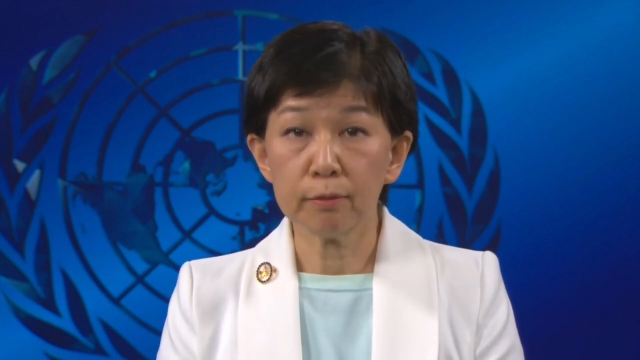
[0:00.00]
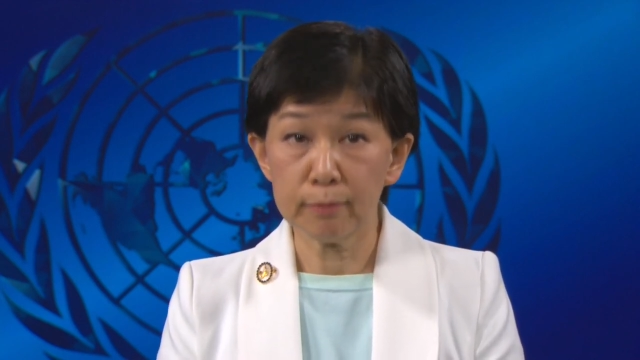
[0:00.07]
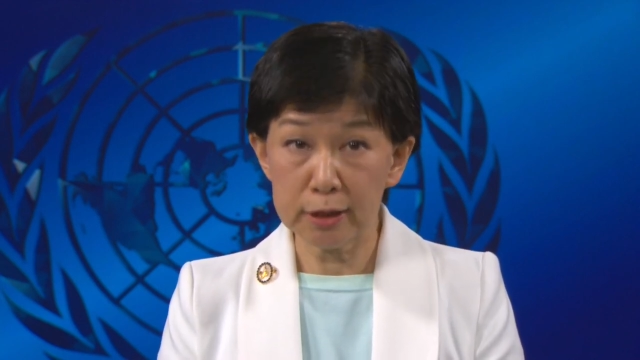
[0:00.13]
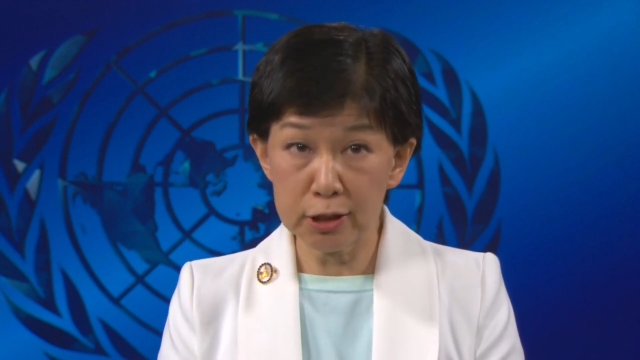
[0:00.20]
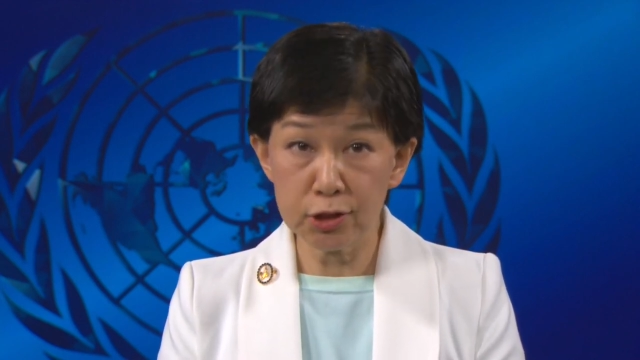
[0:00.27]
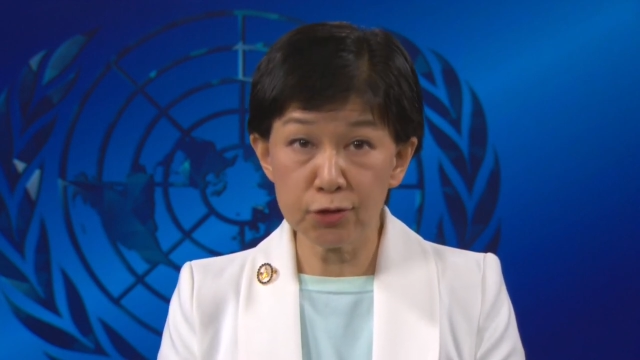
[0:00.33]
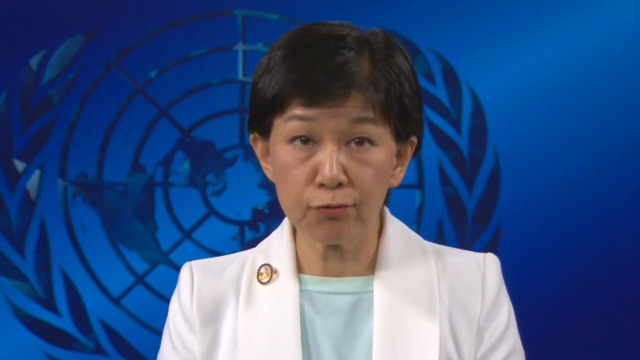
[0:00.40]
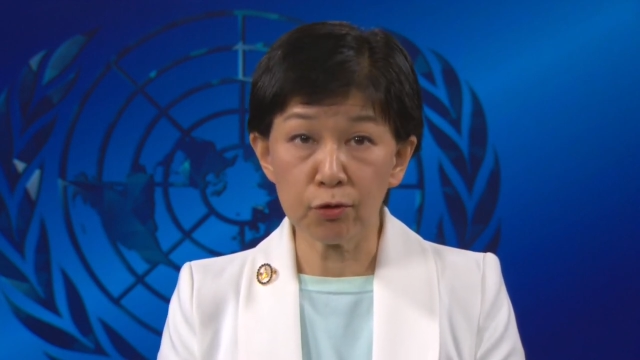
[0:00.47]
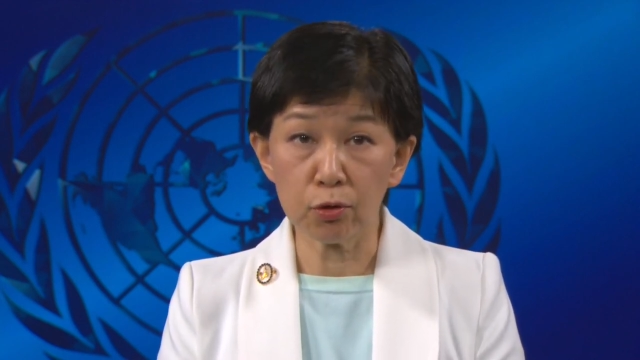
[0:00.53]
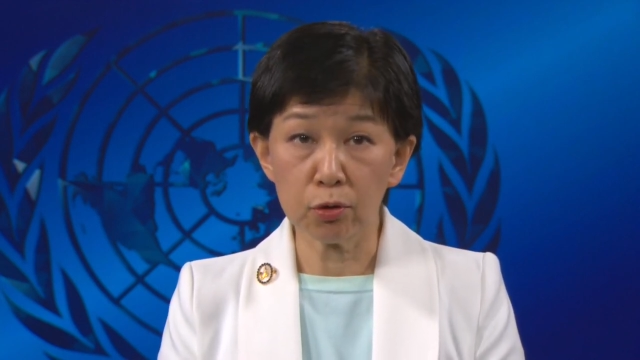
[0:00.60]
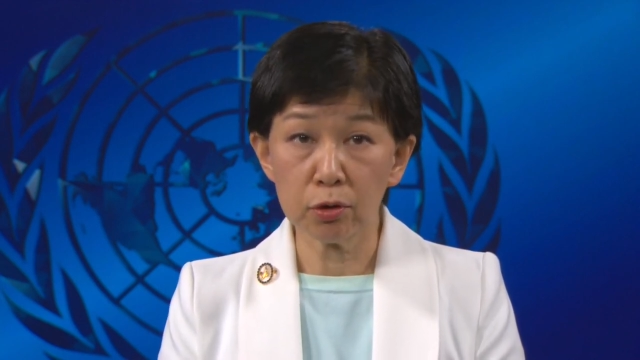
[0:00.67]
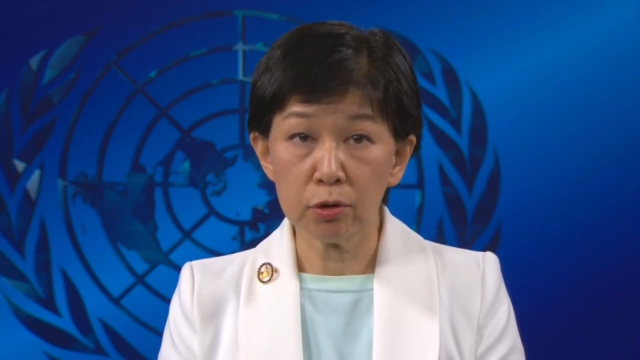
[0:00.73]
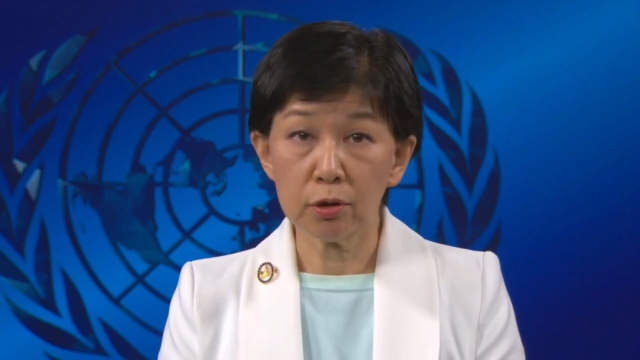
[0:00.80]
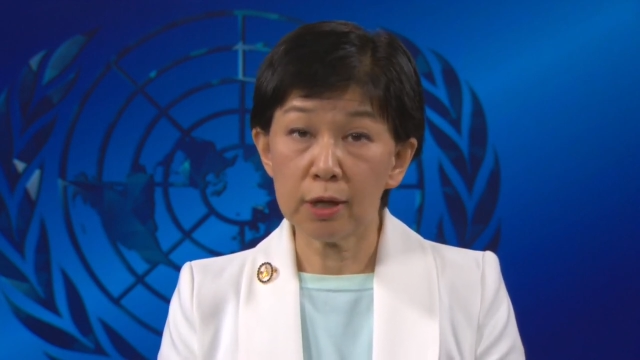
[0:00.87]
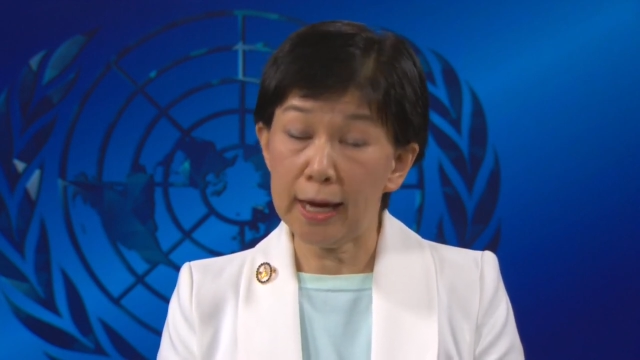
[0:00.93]

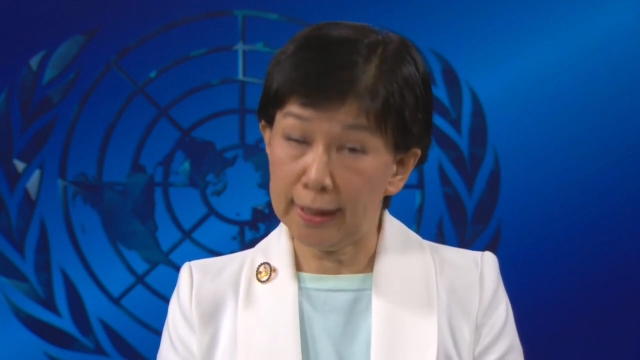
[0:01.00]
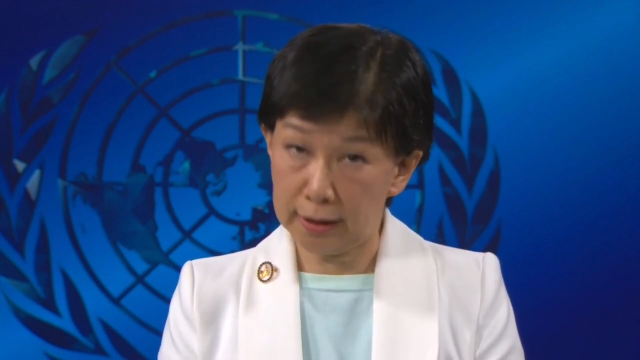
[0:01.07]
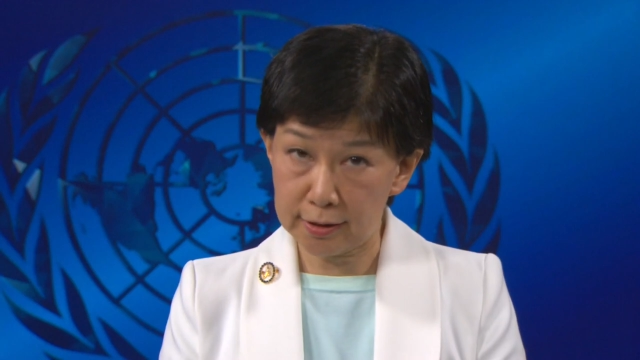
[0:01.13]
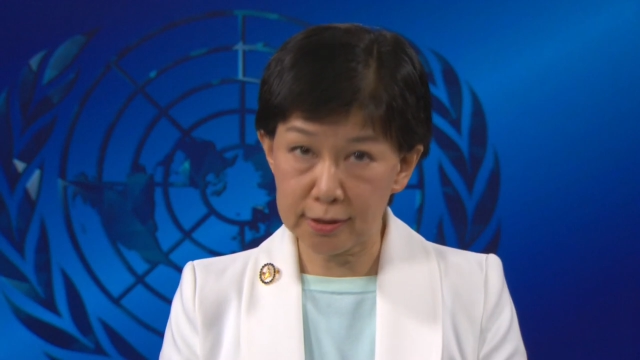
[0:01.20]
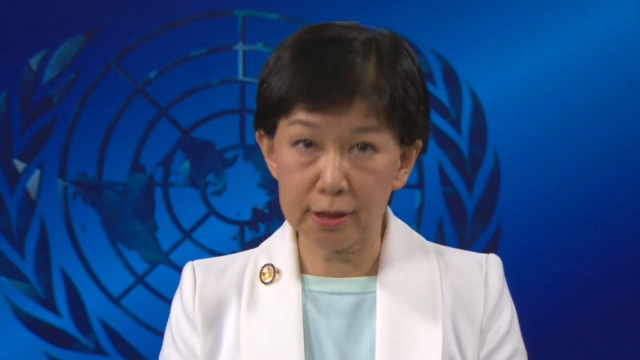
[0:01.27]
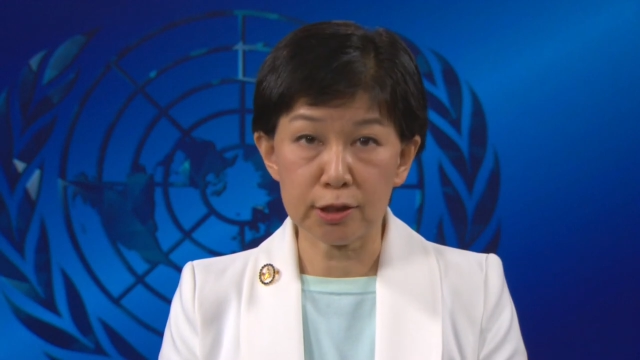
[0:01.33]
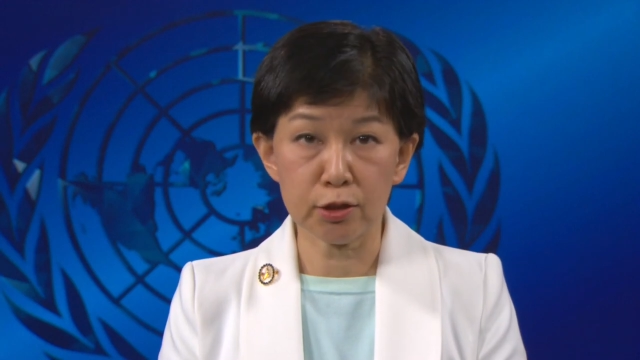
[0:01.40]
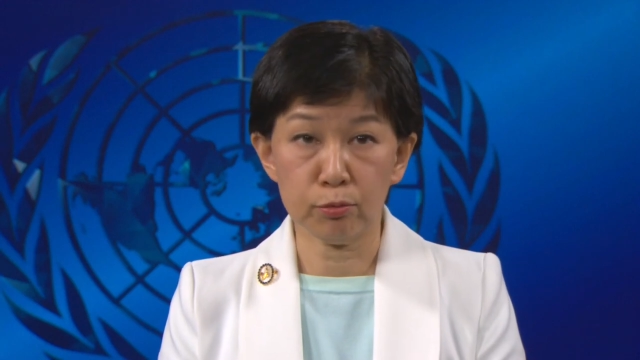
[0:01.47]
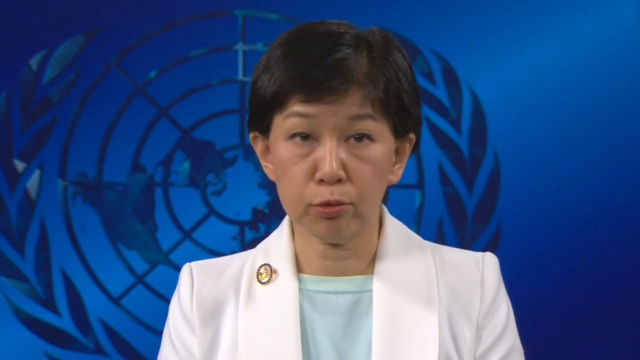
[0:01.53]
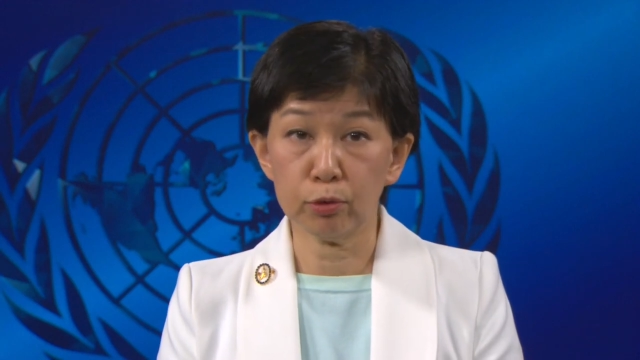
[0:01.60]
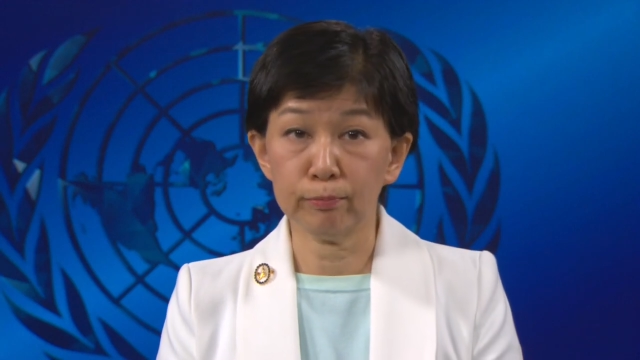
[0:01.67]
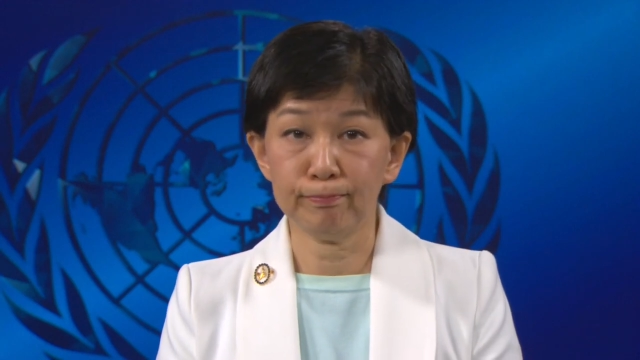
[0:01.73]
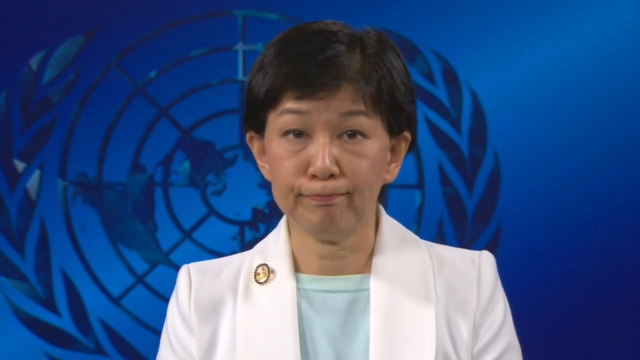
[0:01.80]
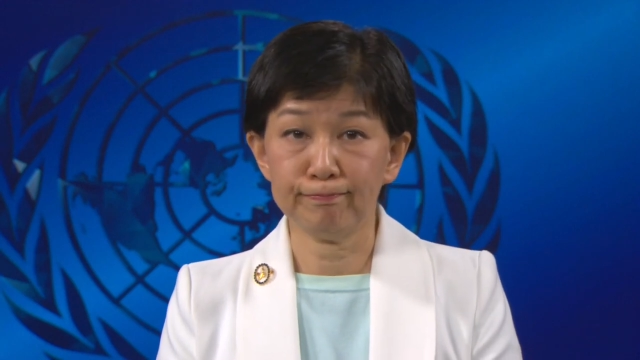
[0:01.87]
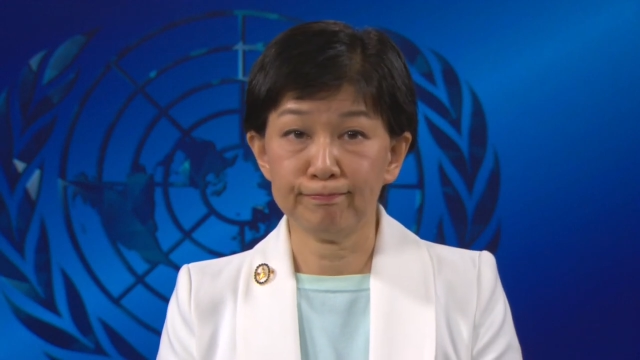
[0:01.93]
peaceful, and accessible.